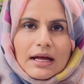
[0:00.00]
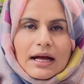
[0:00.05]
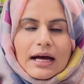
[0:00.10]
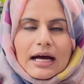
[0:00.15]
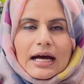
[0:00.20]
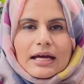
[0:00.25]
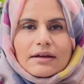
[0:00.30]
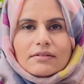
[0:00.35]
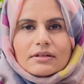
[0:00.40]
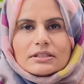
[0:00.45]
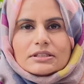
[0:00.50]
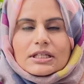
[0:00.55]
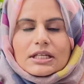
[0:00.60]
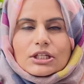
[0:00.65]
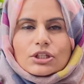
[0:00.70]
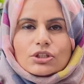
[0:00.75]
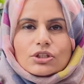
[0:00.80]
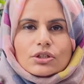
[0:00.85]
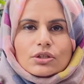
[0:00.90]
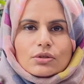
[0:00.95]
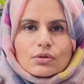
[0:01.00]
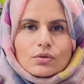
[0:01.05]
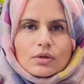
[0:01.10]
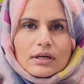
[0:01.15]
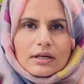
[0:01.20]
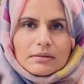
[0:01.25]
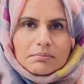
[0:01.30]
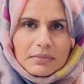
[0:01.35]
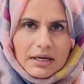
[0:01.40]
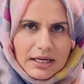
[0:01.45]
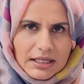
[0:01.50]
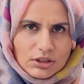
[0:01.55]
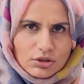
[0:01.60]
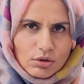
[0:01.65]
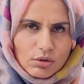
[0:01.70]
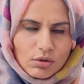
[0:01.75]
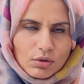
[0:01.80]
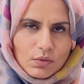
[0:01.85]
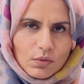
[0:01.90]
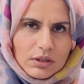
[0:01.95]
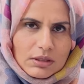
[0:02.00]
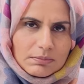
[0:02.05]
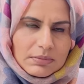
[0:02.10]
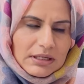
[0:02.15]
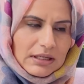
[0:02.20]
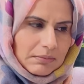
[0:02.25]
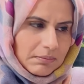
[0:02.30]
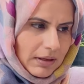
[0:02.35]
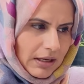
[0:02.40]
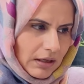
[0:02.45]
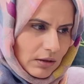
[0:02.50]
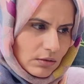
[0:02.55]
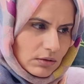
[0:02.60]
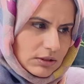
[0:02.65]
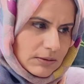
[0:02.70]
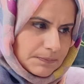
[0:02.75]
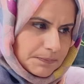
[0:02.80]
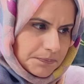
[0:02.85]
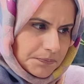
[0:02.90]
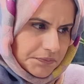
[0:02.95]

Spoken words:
I will take you, my talk will be about